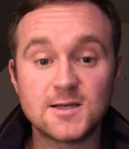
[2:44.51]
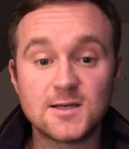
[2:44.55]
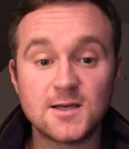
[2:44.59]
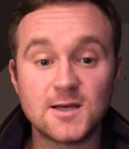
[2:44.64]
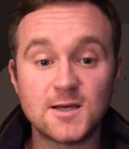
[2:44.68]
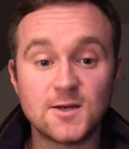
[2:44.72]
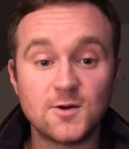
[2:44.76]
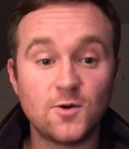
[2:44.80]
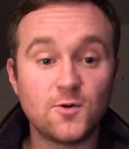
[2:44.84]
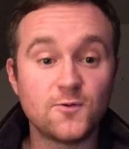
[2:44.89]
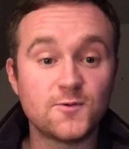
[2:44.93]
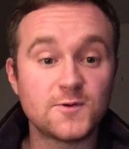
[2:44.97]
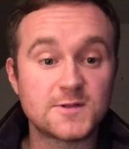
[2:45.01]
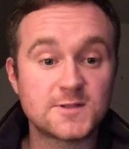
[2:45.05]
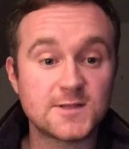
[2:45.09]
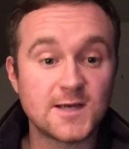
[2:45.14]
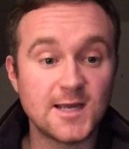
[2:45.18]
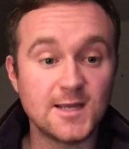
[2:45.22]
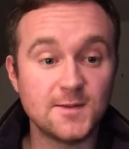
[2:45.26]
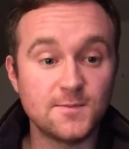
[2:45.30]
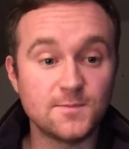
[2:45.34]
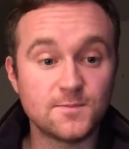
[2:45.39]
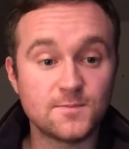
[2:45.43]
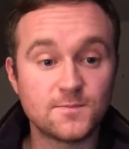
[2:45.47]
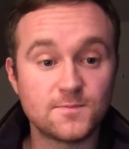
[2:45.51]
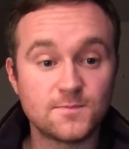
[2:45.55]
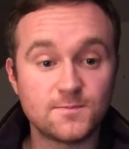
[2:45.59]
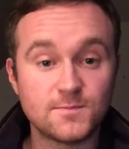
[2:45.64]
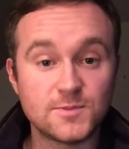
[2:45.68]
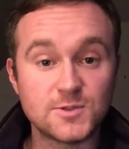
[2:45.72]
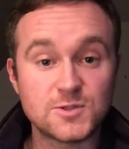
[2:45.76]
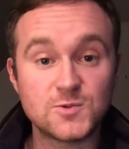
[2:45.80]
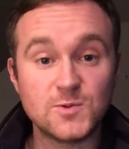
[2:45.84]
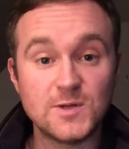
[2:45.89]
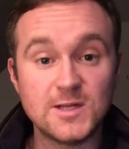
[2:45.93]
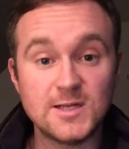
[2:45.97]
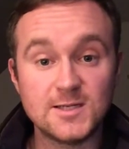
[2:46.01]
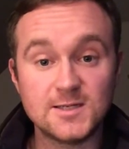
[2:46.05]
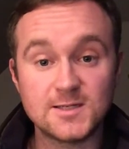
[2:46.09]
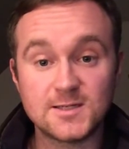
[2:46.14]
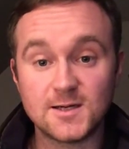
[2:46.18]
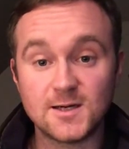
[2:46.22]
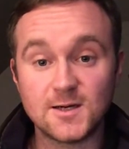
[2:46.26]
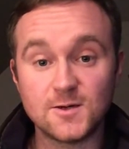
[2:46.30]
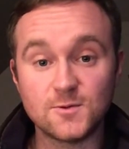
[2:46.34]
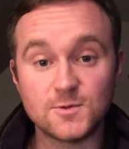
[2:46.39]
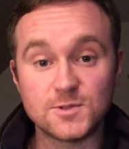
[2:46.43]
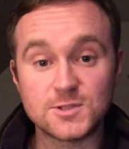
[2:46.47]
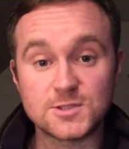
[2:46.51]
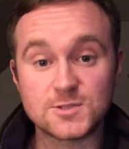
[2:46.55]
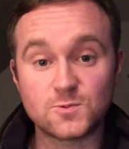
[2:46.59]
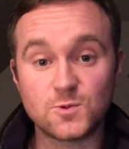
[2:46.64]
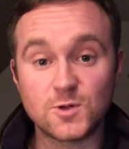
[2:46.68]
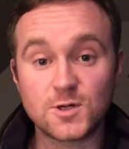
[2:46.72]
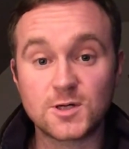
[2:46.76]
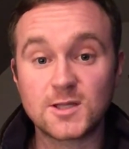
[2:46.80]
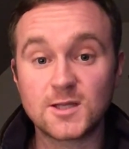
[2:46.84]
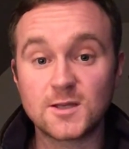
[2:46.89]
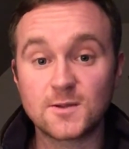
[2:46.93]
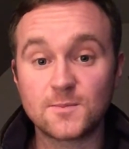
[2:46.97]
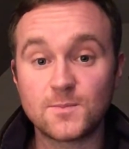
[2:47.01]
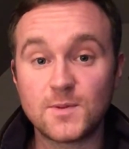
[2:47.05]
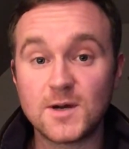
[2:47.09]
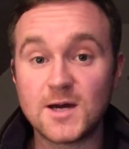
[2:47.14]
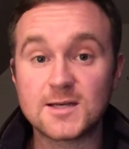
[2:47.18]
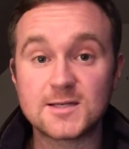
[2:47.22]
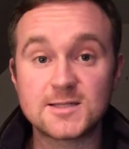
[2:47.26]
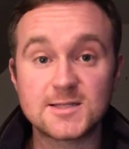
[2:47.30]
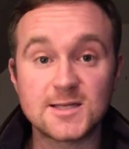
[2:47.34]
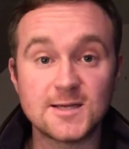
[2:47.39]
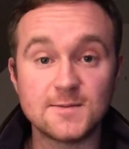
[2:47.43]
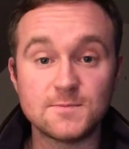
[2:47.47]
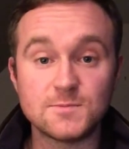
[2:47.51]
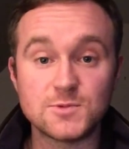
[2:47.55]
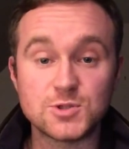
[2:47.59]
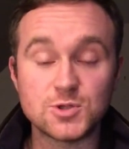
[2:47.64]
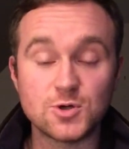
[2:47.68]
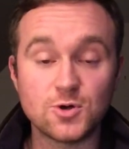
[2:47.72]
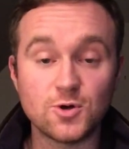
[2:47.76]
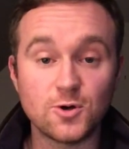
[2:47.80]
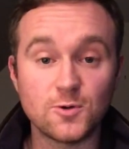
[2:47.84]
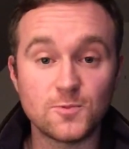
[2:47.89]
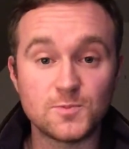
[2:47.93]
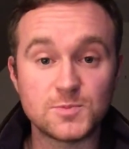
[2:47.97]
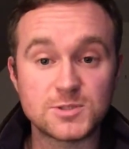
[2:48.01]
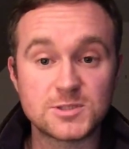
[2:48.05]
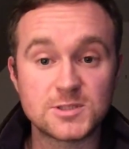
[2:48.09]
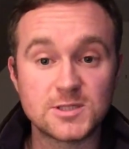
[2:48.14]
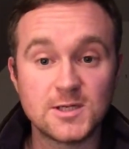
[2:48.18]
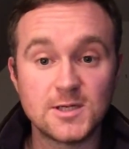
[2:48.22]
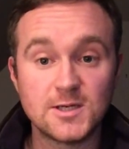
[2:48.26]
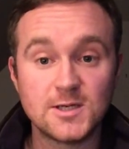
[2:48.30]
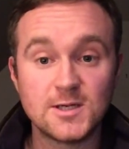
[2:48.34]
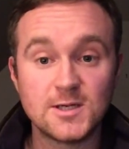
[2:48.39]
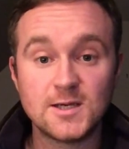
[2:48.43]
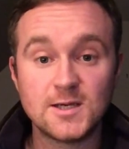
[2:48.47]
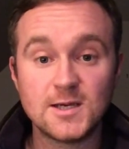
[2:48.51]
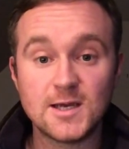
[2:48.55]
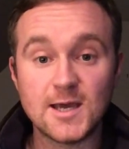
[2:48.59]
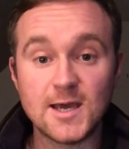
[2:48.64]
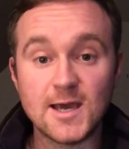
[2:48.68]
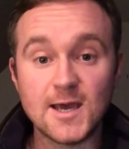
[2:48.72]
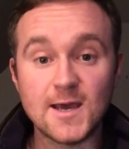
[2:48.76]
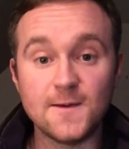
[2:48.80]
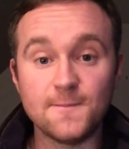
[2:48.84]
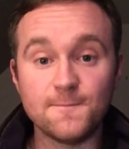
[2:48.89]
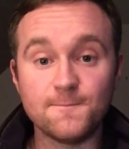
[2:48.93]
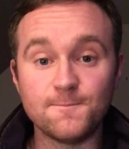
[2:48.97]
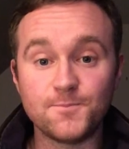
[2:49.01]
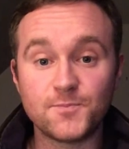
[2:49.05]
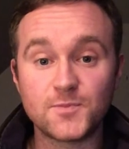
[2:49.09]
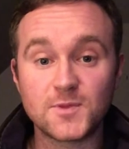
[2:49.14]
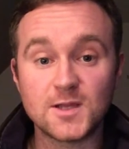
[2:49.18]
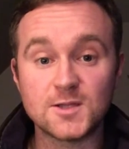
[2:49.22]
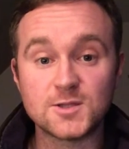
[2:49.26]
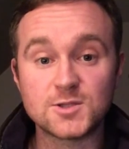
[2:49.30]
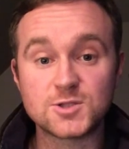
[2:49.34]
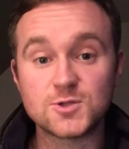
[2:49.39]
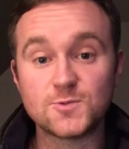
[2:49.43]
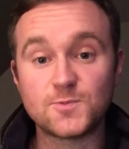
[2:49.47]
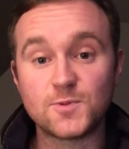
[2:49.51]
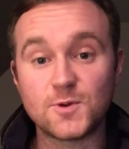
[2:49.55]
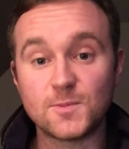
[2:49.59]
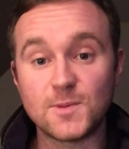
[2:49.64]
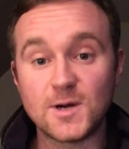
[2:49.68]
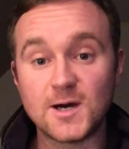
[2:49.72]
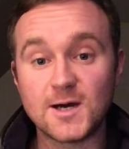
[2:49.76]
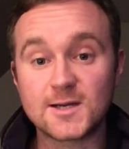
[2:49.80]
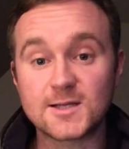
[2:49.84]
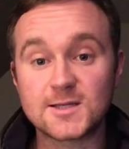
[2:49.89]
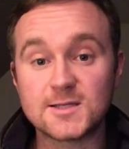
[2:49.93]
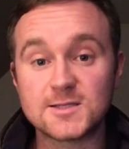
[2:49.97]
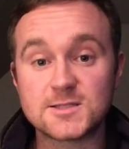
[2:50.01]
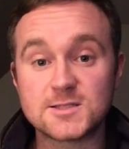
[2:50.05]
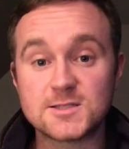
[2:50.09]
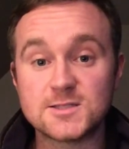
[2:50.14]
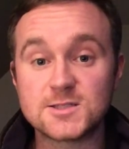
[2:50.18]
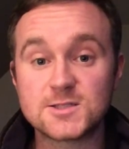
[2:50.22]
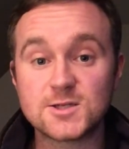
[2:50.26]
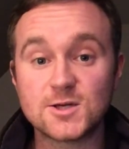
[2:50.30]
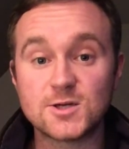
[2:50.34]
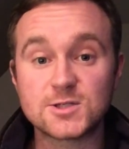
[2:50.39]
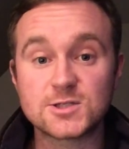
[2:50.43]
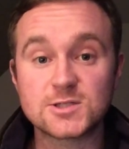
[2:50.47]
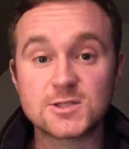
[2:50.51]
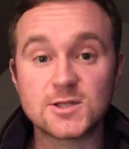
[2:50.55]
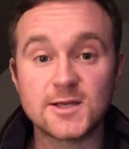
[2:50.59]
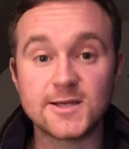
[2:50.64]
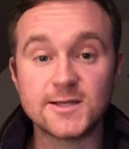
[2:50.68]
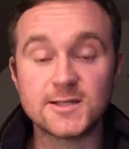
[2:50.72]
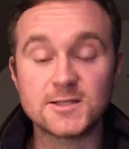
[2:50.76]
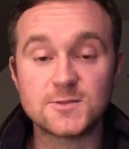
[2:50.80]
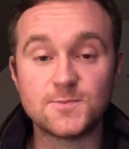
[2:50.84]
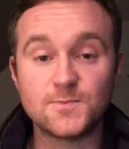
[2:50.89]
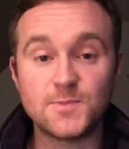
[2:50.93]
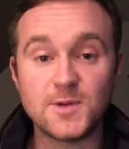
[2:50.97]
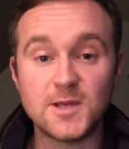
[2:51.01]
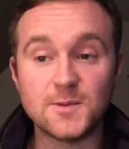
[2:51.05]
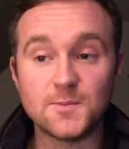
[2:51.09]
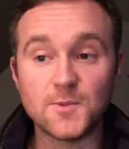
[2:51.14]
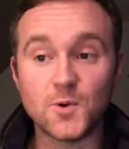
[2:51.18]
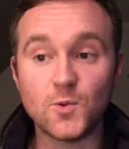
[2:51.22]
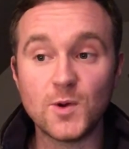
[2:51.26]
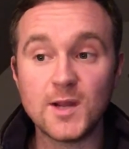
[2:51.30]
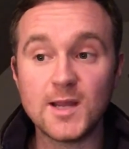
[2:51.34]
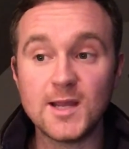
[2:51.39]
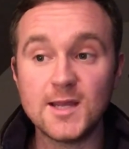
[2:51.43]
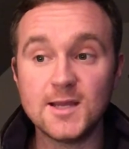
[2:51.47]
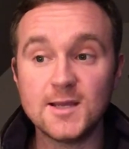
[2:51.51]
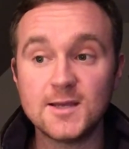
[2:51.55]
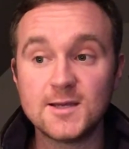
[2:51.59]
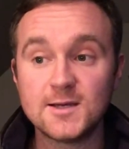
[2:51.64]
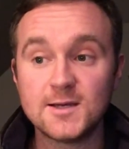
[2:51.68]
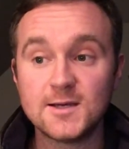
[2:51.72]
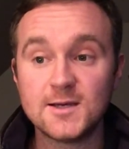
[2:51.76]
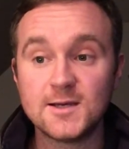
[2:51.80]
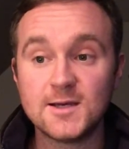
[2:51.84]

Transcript: And all the time between, I was working part-time jobs in supermarkets and such like to pay my way.